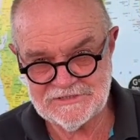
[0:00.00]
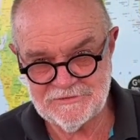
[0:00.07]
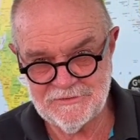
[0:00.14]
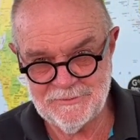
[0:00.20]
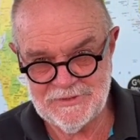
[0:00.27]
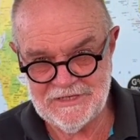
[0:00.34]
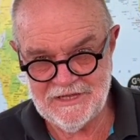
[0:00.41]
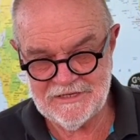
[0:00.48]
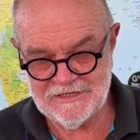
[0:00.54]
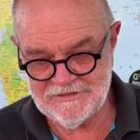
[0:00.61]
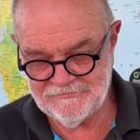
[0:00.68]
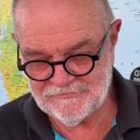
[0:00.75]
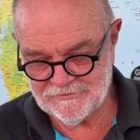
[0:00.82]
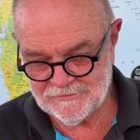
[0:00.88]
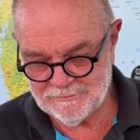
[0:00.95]
So we've been out
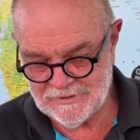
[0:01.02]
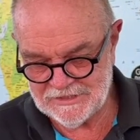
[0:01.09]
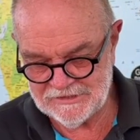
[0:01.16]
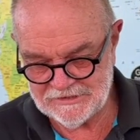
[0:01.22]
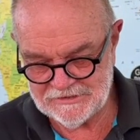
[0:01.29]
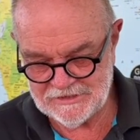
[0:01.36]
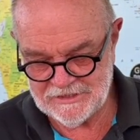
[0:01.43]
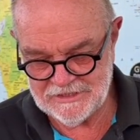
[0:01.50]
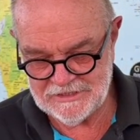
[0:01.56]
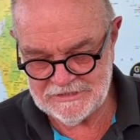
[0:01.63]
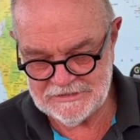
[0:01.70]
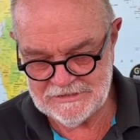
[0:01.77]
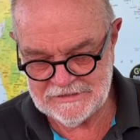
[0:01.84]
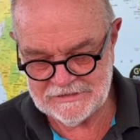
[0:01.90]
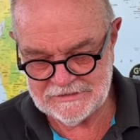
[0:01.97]
here for a month,
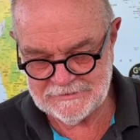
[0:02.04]
and